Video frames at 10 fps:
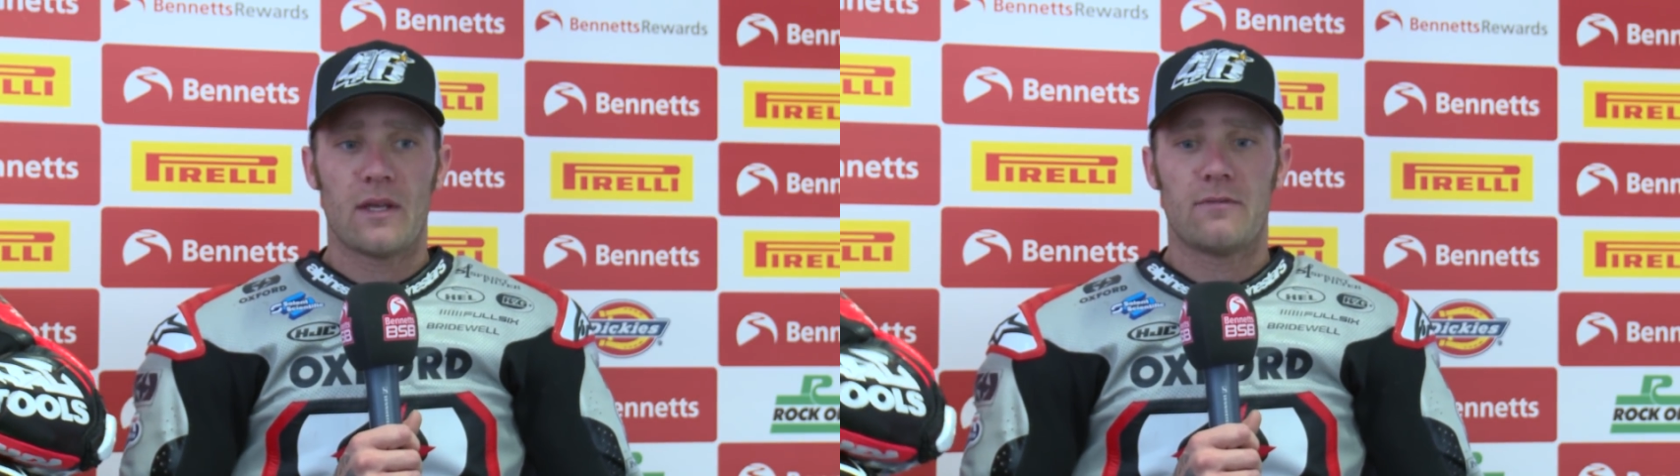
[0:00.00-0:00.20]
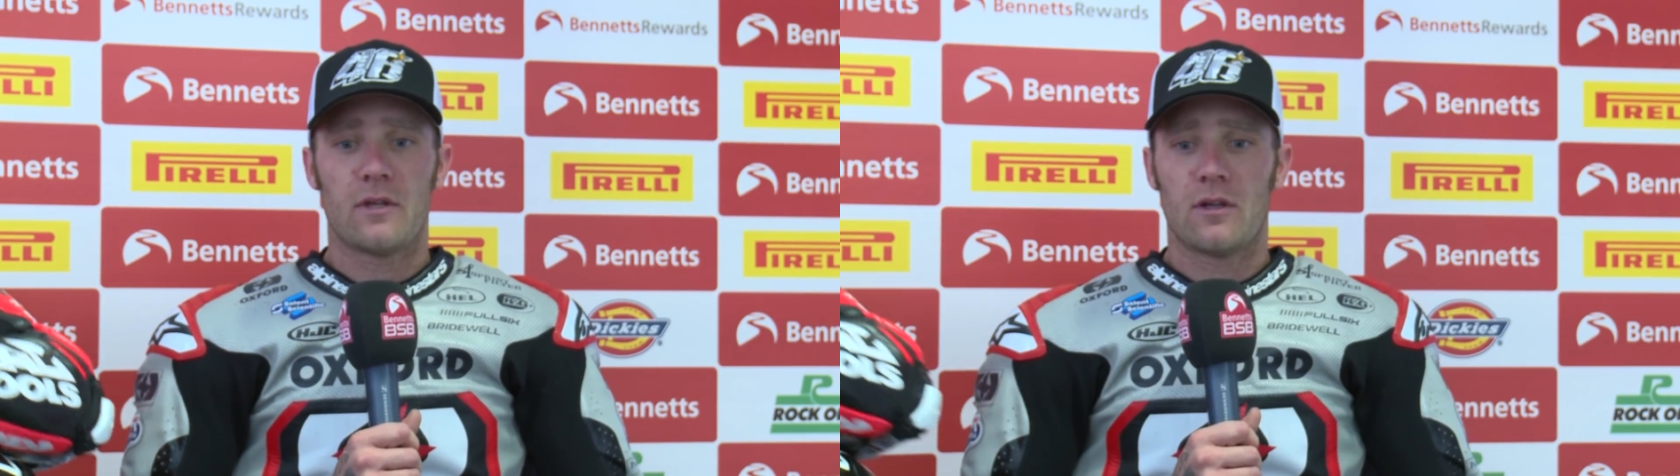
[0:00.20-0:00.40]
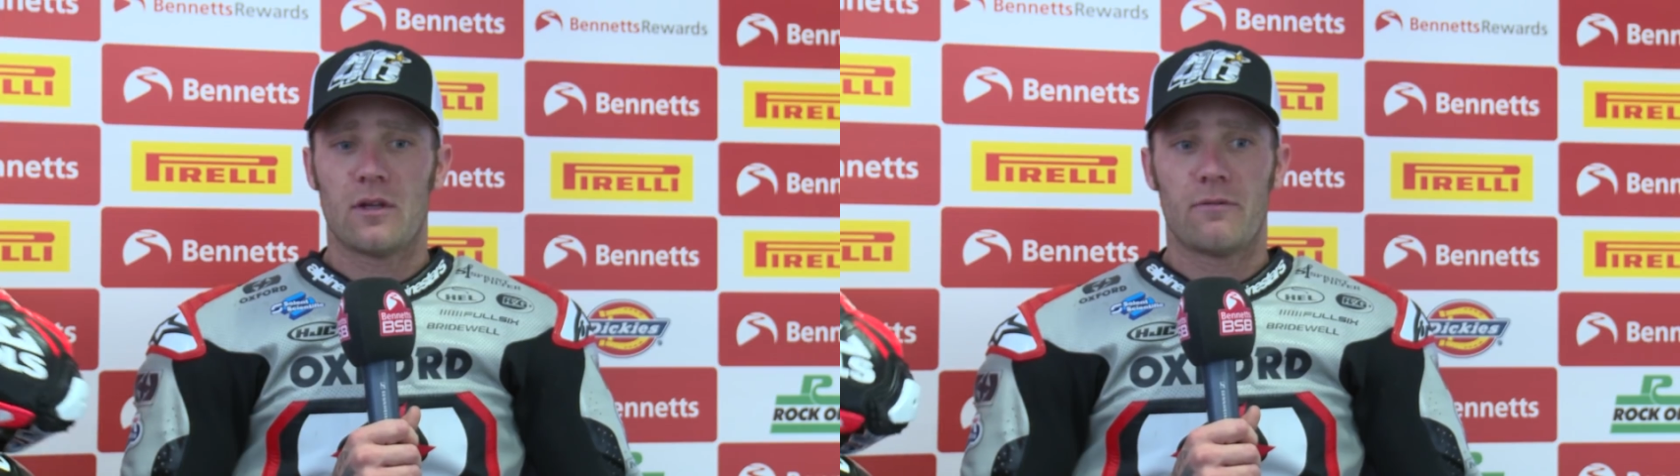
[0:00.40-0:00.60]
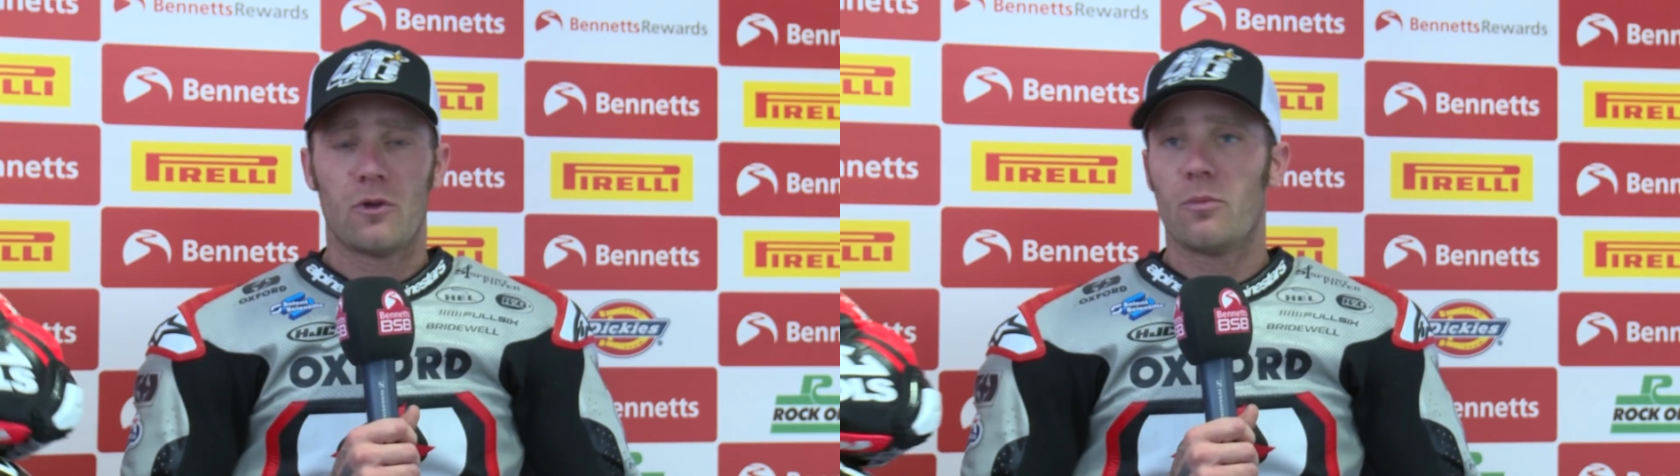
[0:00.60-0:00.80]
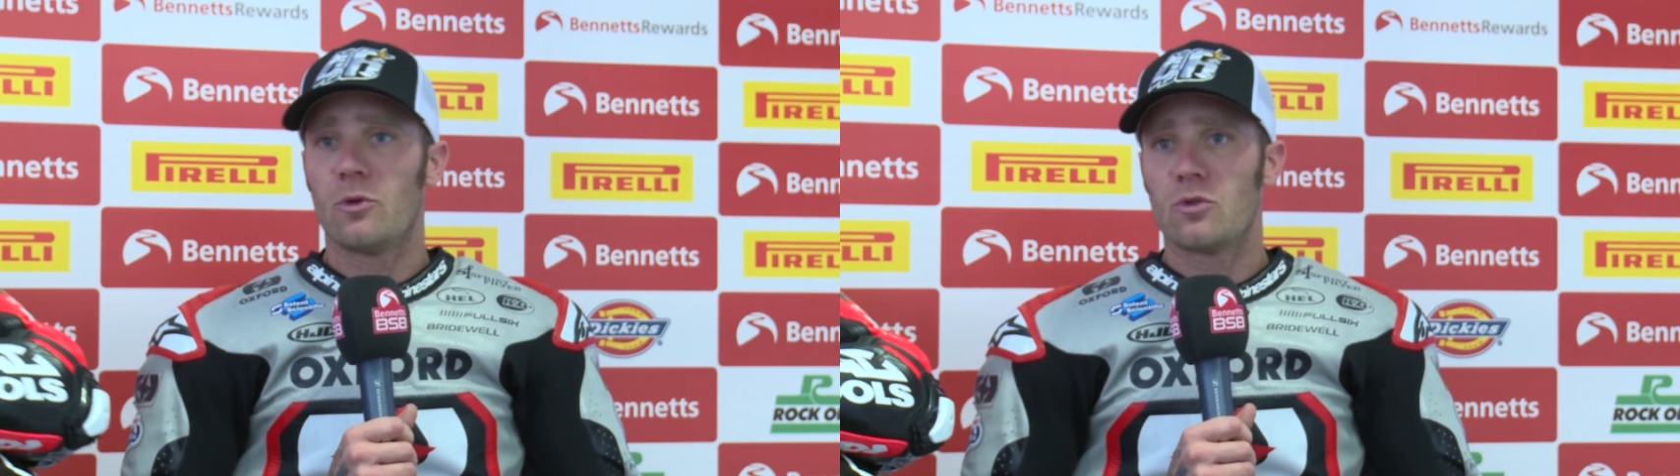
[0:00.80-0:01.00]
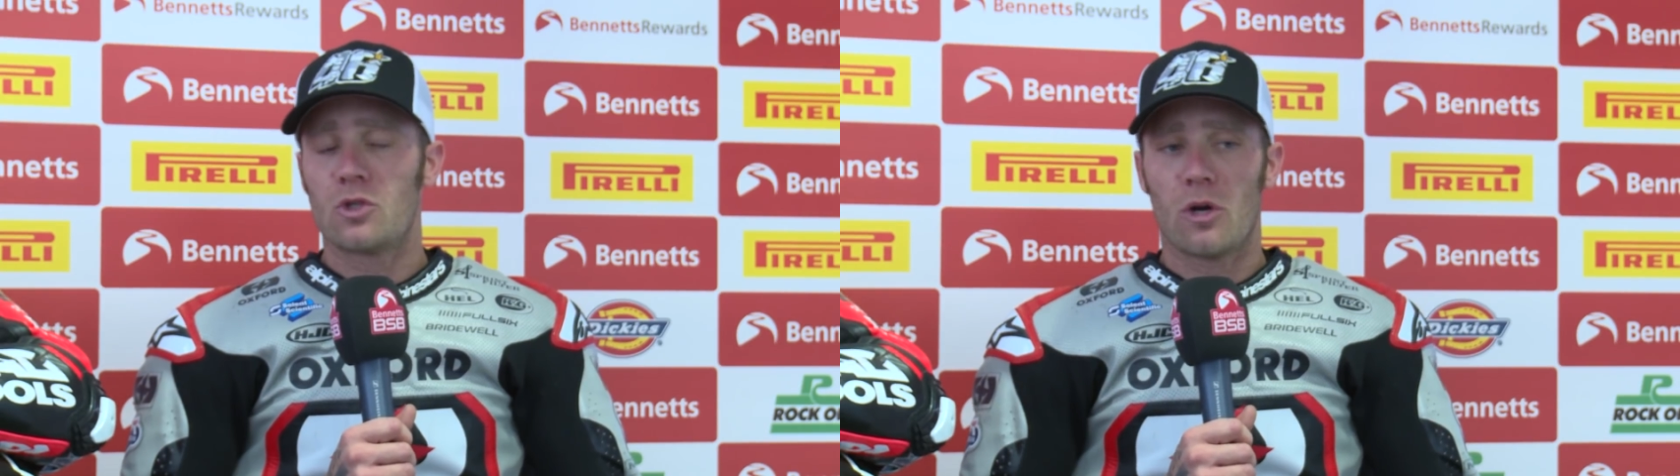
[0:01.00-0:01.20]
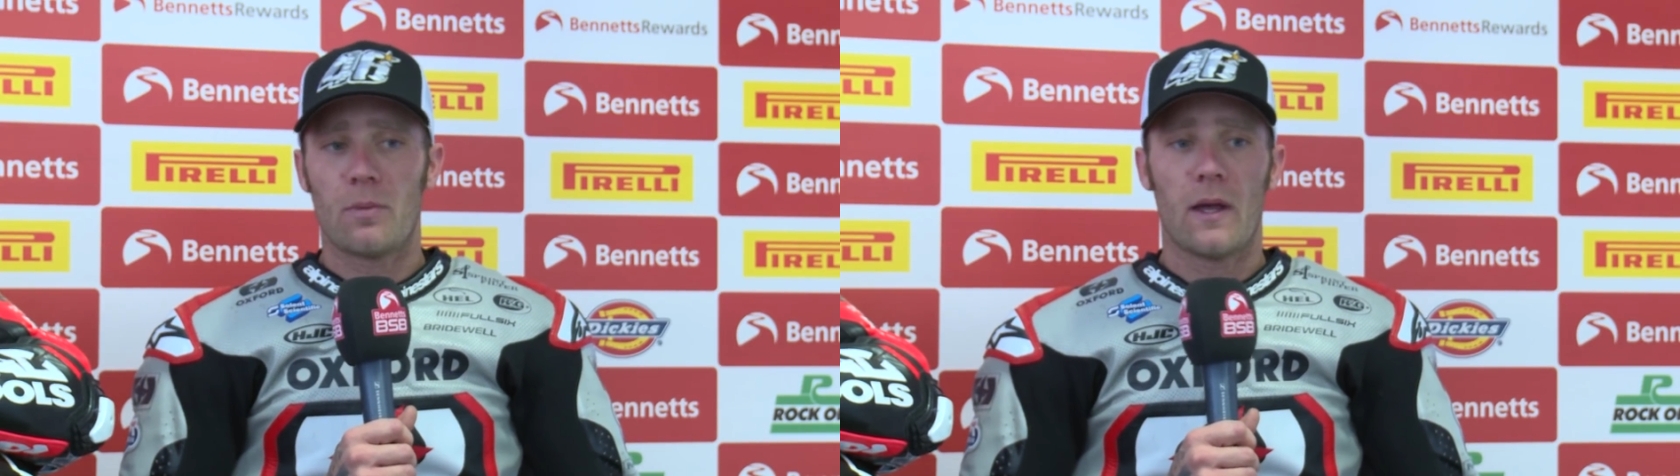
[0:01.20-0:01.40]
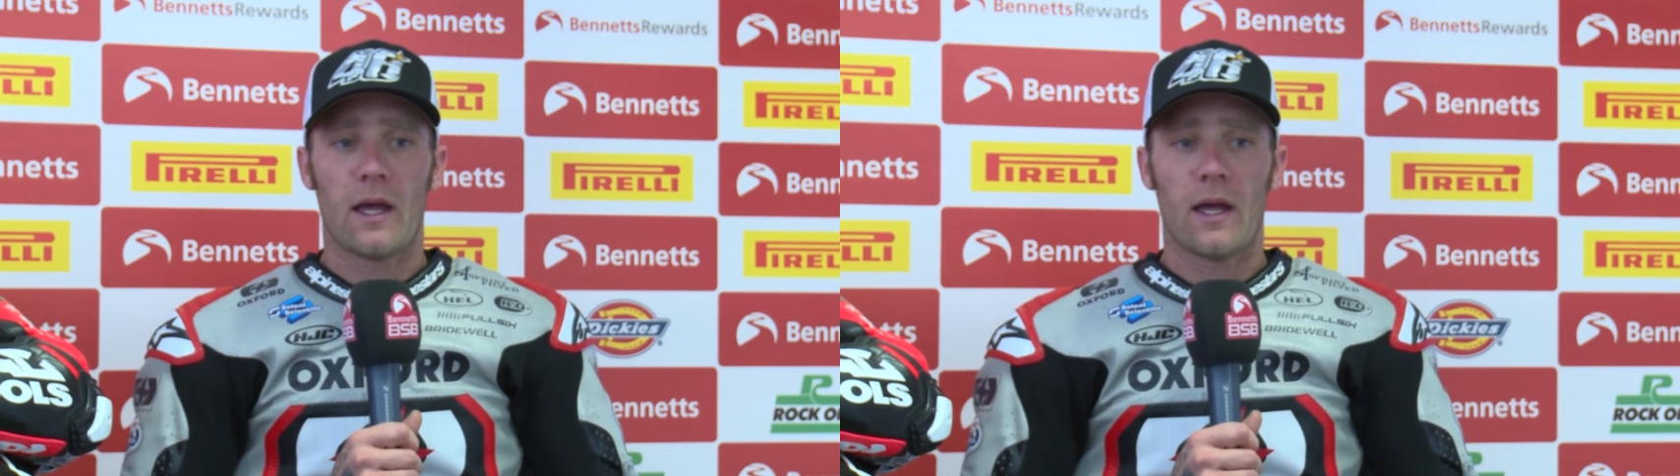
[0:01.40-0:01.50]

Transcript: They've done a phenomenal job.